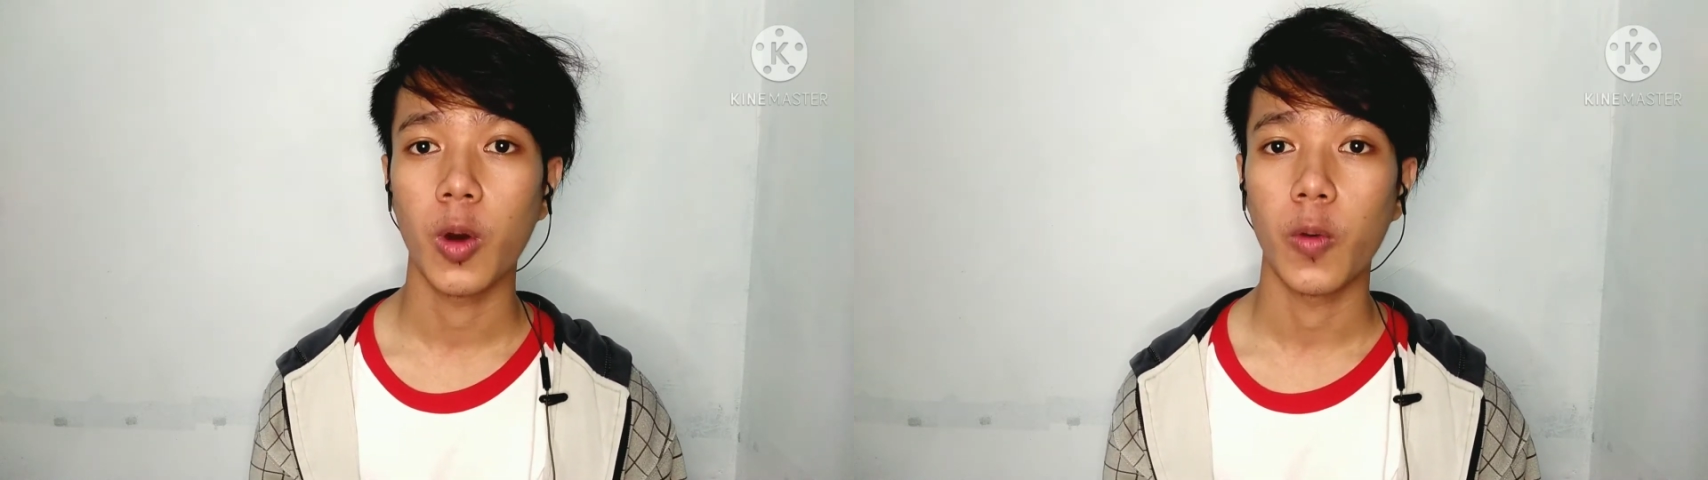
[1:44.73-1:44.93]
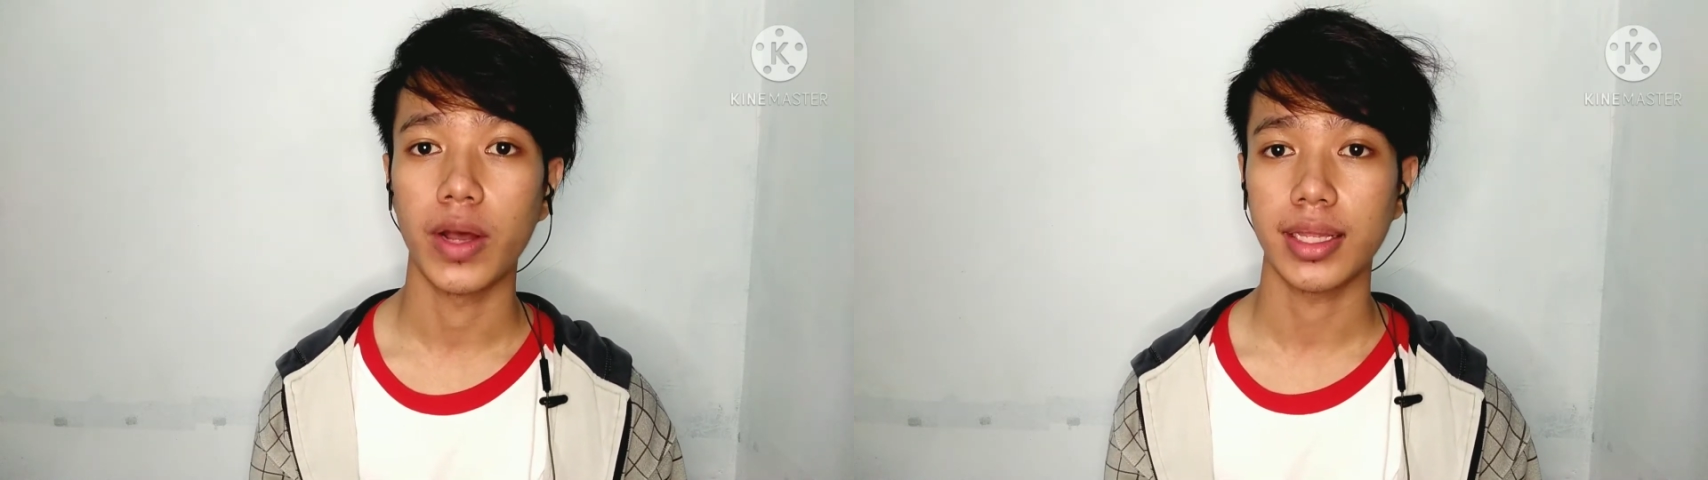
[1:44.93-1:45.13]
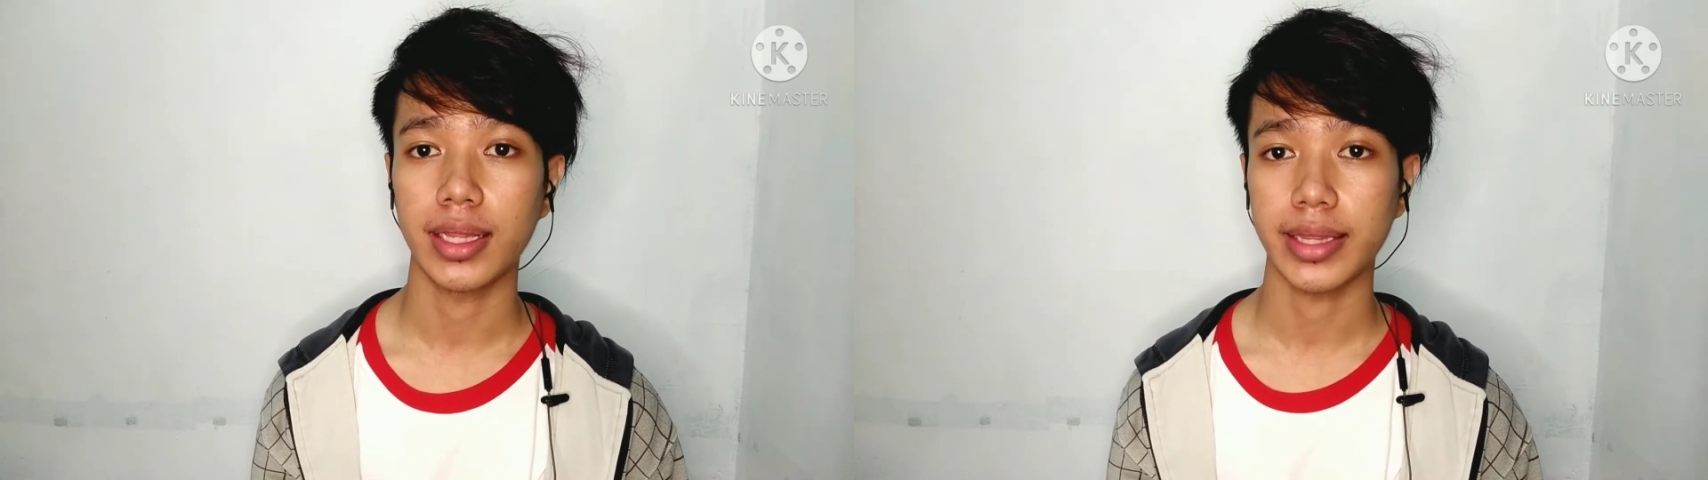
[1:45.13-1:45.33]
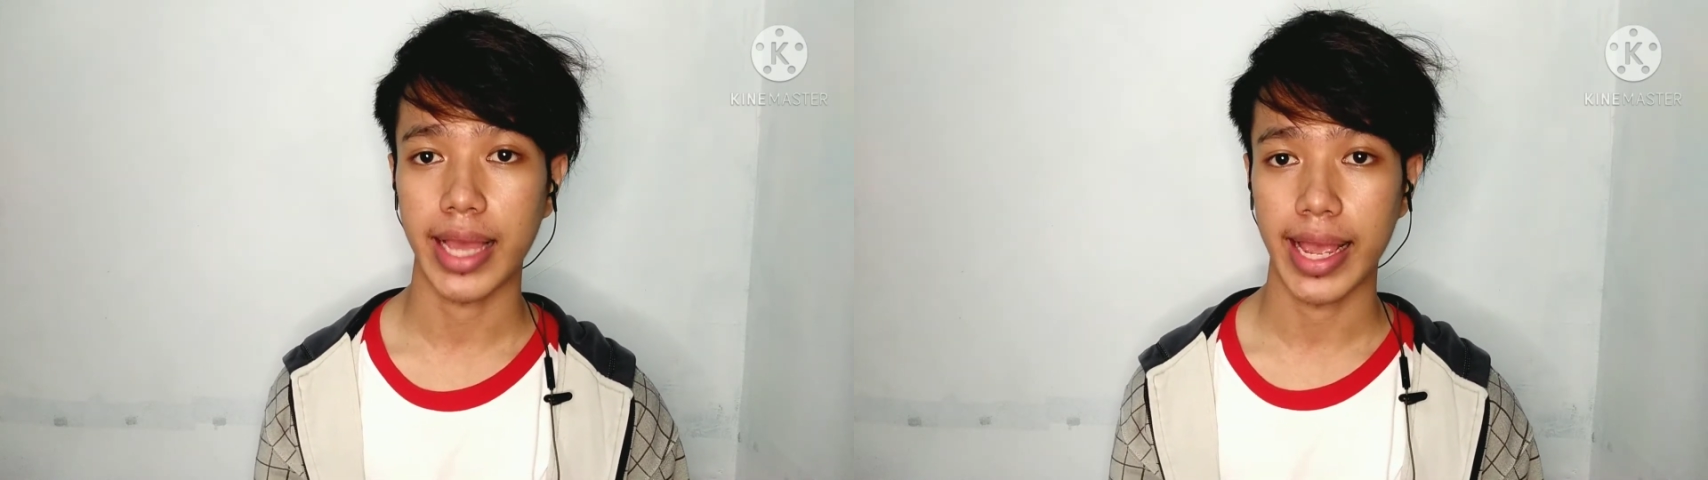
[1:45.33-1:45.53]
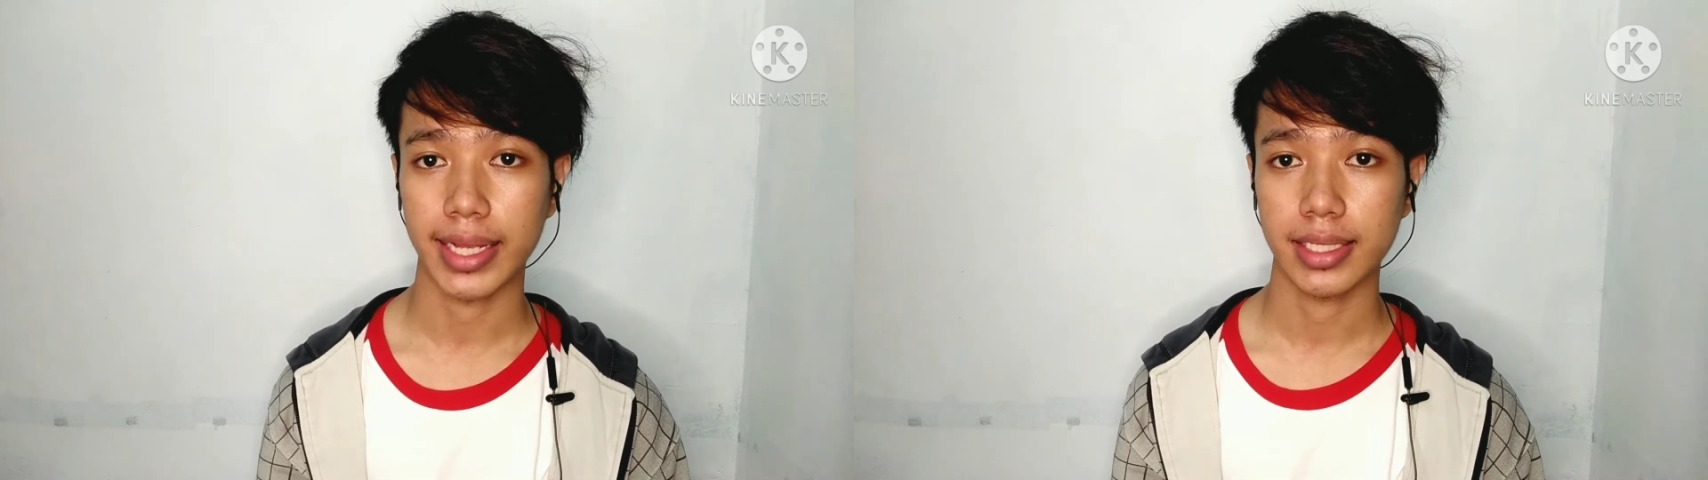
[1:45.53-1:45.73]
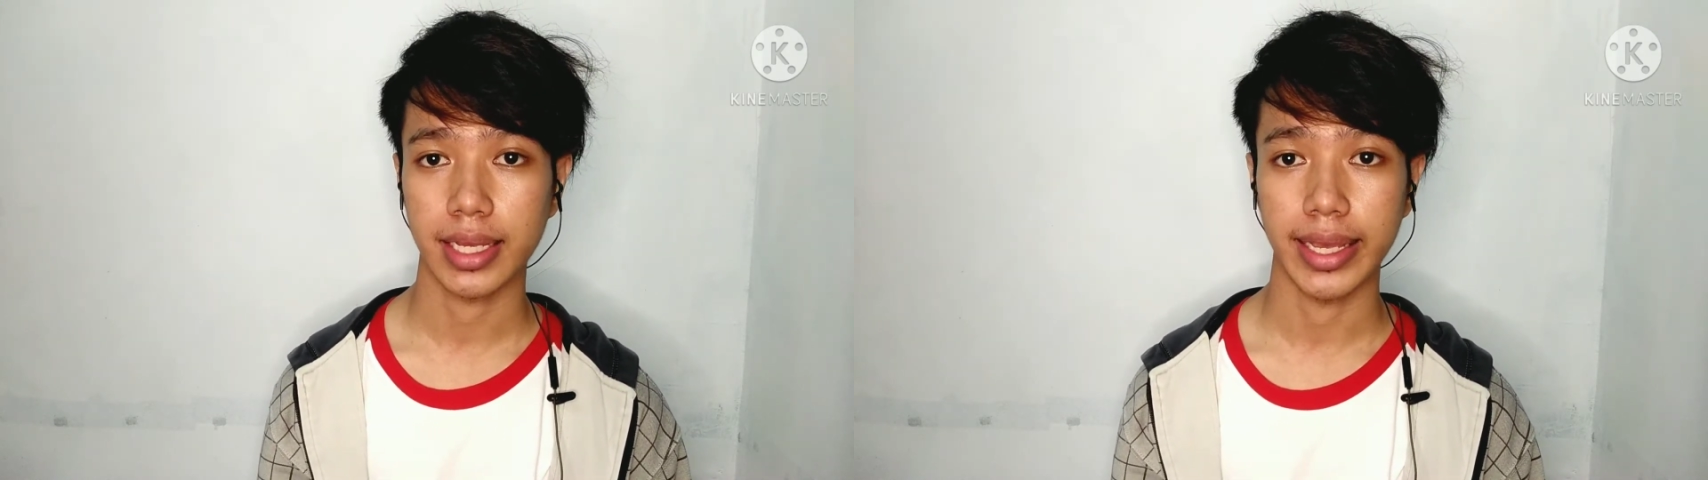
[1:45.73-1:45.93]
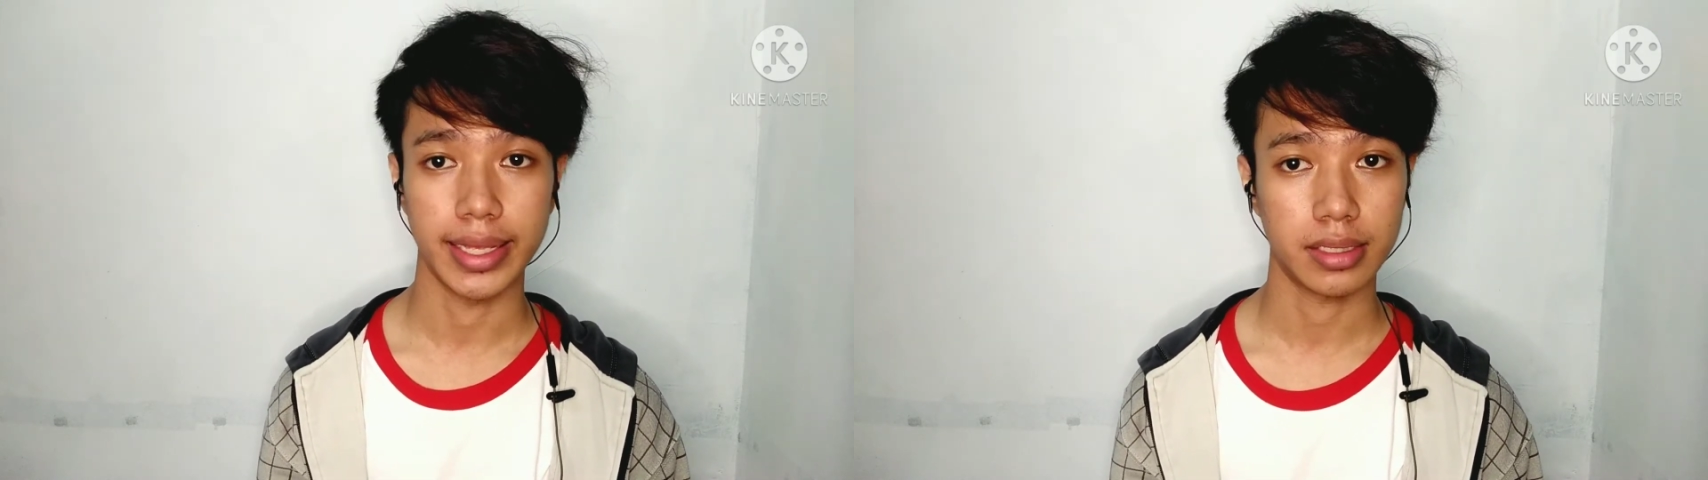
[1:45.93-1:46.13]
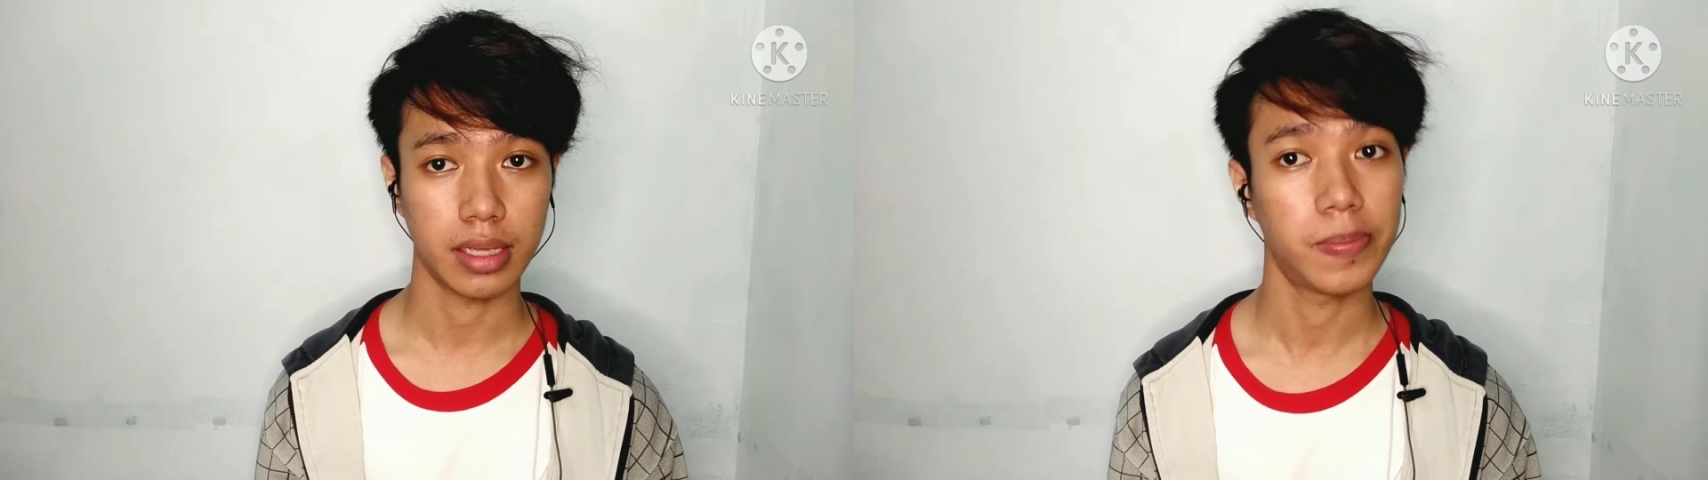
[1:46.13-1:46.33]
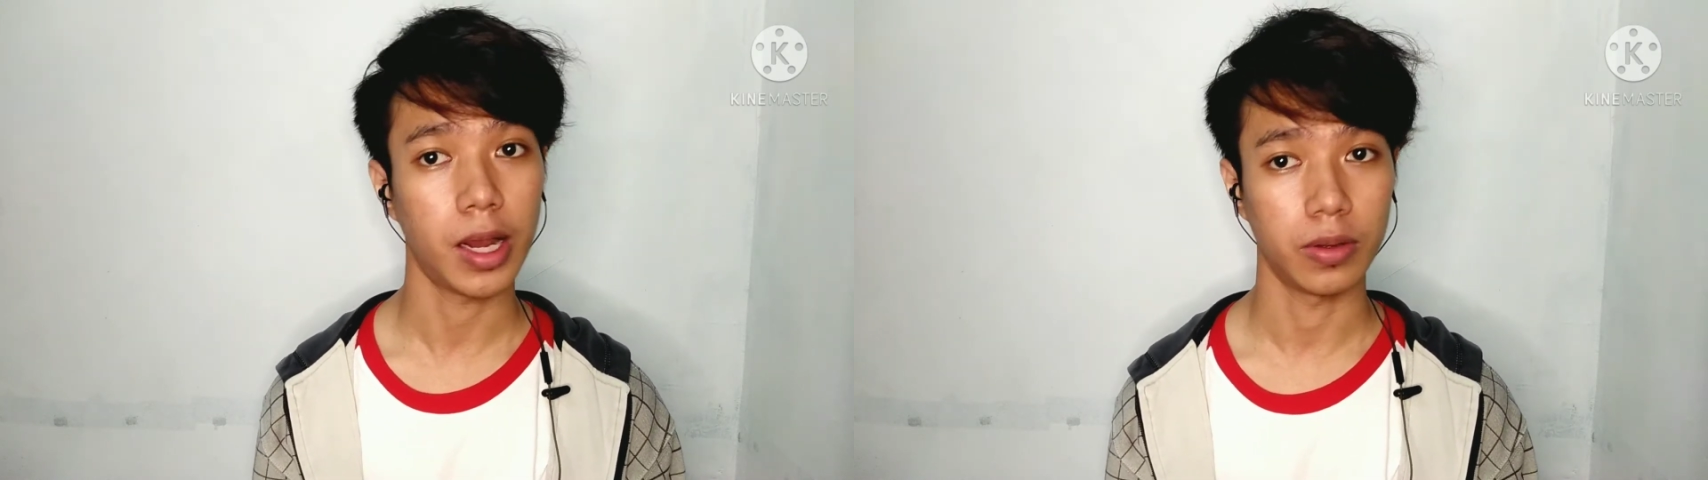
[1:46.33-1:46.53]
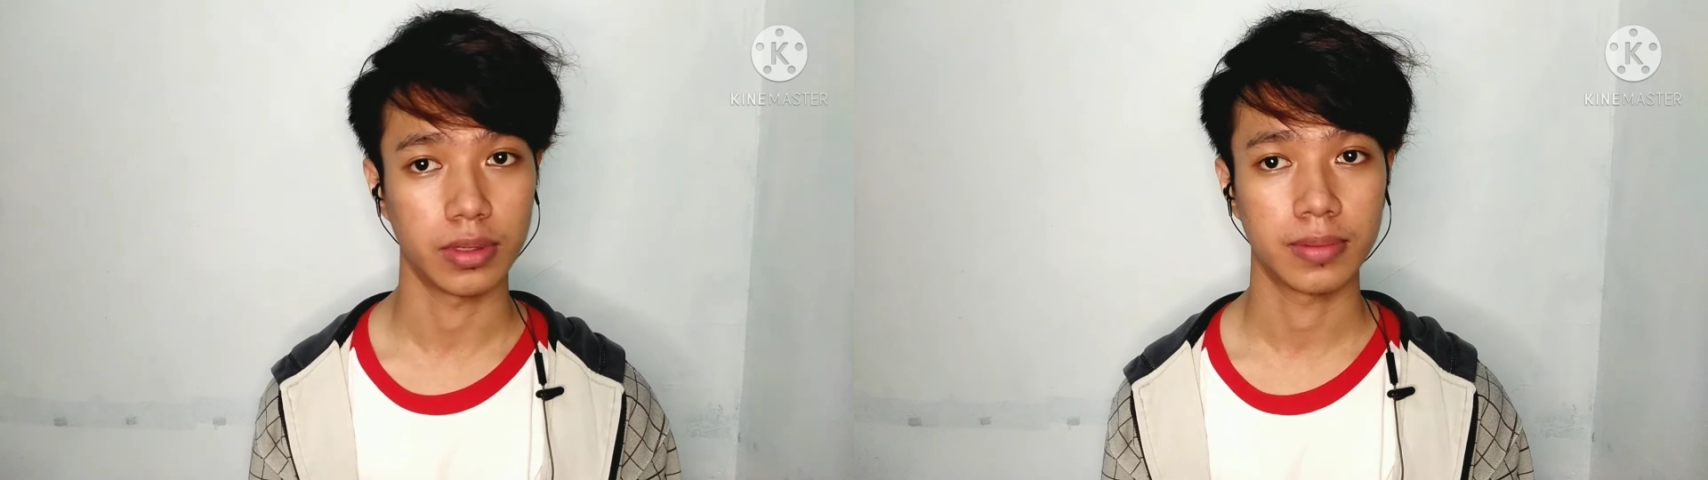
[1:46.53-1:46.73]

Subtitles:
what the text is about.